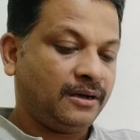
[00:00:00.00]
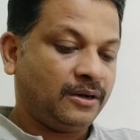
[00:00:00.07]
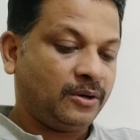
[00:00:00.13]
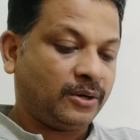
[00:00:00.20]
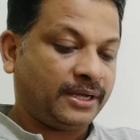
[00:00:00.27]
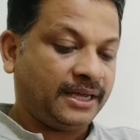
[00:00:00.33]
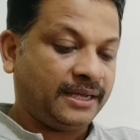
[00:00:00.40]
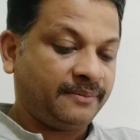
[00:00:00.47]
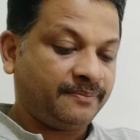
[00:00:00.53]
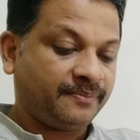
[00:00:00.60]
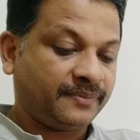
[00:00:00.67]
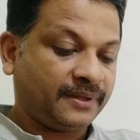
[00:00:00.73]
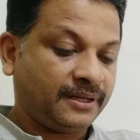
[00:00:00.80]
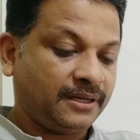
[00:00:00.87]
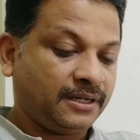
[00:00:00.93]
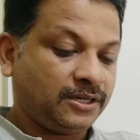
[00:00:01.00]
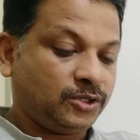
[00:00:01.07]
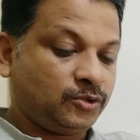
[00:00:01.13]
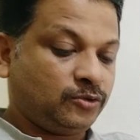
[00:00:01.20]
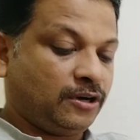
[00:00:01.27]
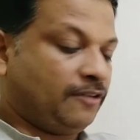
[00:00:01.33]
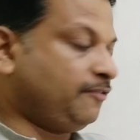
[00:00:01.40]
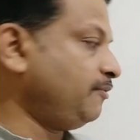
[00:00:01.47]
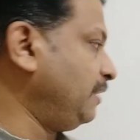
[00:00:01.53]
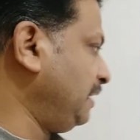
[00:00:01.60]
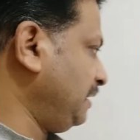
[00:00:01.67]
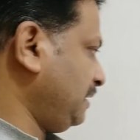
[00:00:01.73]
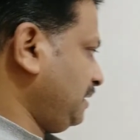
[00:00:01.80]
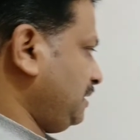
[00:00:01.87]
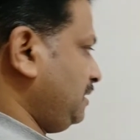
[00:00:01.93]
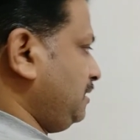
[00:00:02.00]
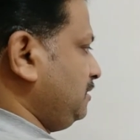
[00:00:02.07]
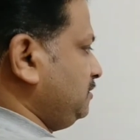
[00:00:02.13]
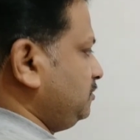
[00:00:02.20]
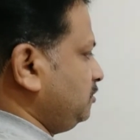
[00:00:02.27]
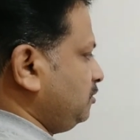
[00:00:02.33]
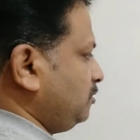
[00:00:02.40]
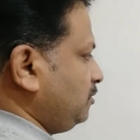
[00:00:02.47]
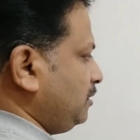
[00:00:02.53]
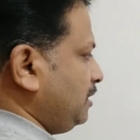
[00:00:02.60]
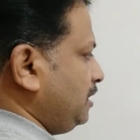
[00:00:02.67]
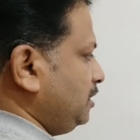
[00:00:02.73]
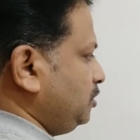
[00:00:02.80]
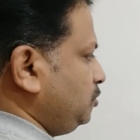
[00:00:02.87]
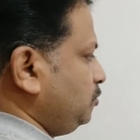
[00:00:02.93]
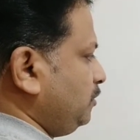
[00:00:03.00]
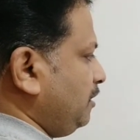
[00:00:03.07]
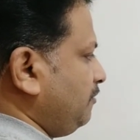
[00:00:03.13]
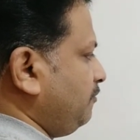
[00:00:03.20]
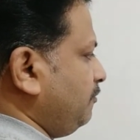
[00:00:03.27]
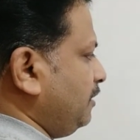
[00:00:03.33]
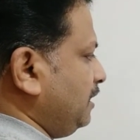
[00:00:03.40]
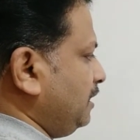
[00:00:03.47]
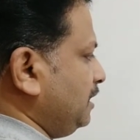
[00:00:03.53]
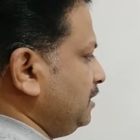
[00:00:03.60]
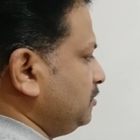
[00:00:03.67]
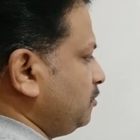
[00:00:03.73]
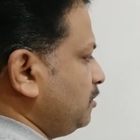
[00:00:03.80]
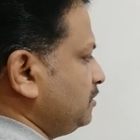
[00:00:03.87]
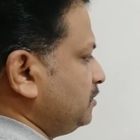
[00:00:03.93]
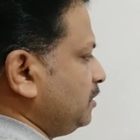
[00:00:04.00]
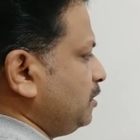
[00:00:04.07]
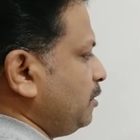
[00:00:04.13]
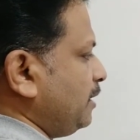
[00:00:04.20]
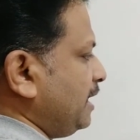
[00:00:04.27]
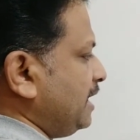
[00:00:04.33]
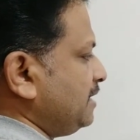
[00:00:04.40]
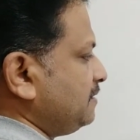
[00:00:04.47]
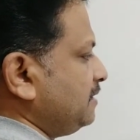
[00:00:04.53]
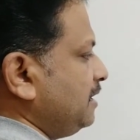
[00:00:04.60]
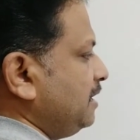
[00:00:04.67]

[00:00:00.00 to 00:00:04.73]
Okay, 2f1. So 2f1 is also known as